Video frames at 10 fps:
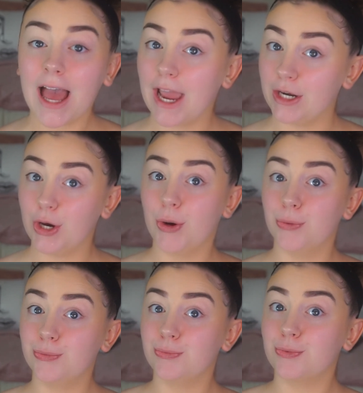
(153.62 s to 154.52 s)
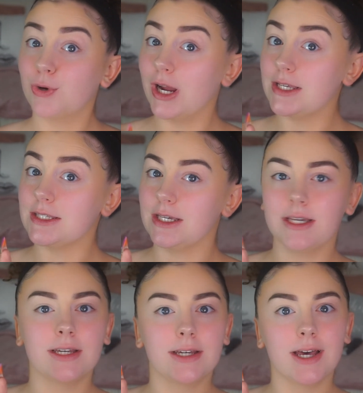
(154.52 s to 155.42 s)
I know,
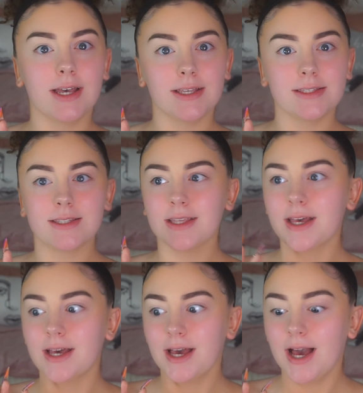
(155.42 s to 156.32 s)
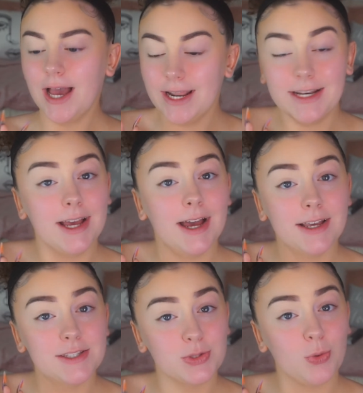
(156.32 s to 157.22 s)
crazy, because I
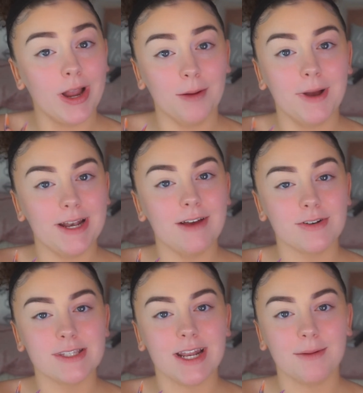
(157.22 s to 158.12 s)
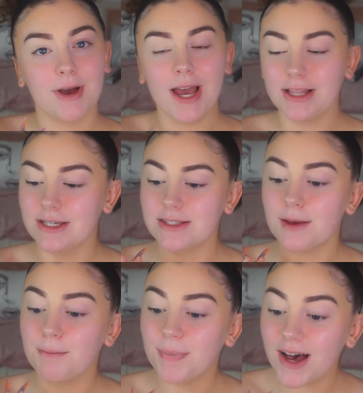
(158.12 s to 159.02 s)
swear by never setting my
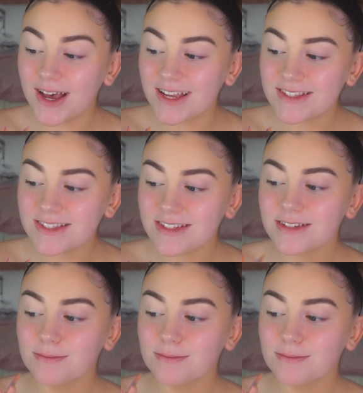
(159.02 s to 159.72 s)
eyelids, but